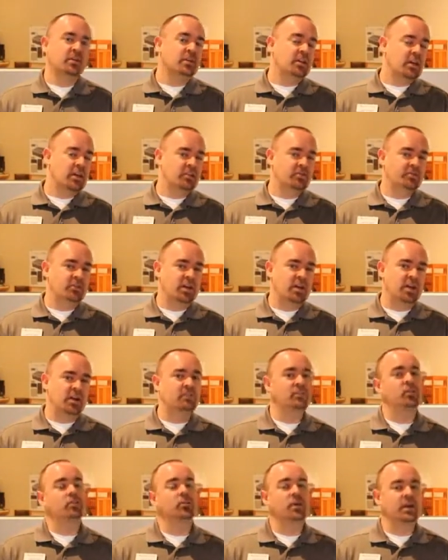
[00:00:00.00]
If you
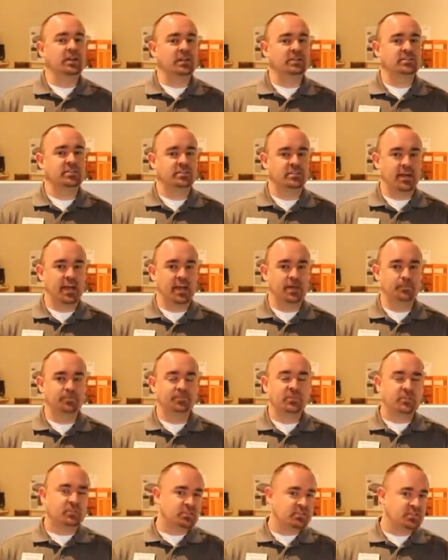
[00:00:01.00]
ever run into that,
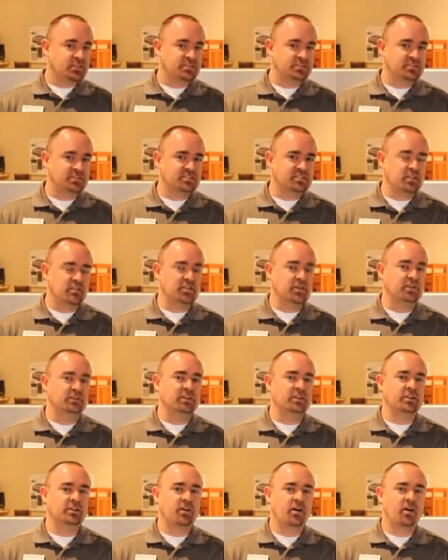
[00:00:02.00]
this is
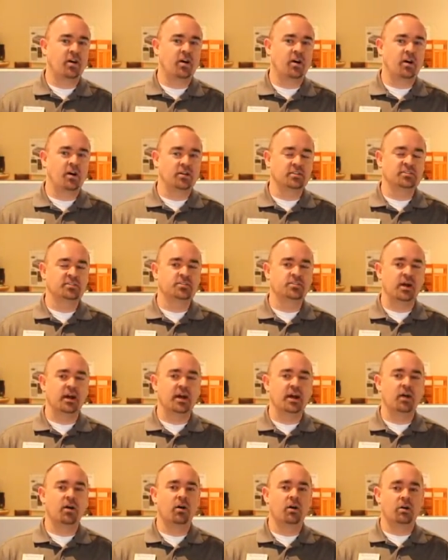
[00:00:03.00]
typically caused
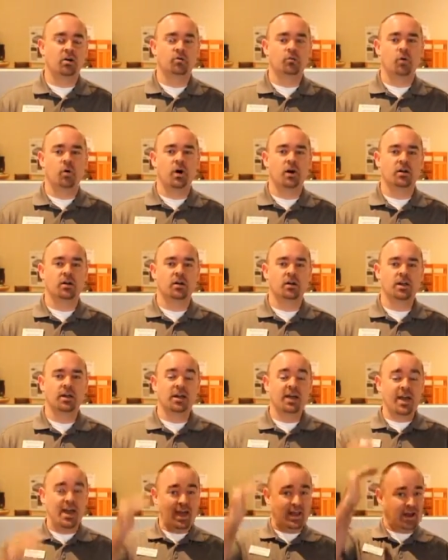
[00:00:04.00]
by hard water
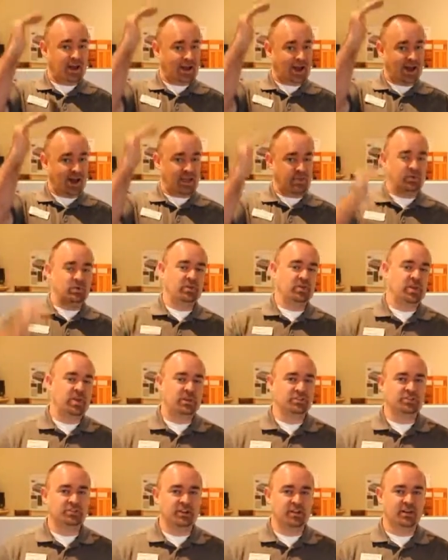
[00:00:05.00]
and a high
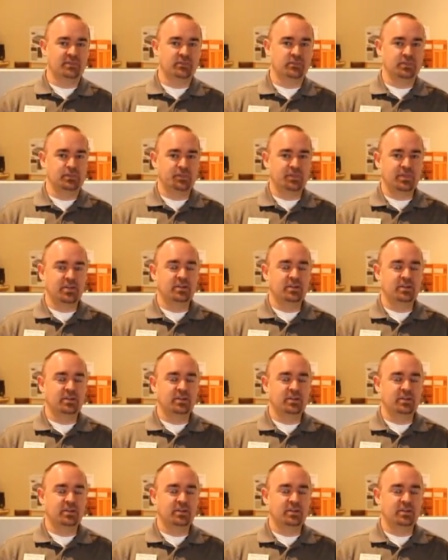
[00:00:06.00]
pH level.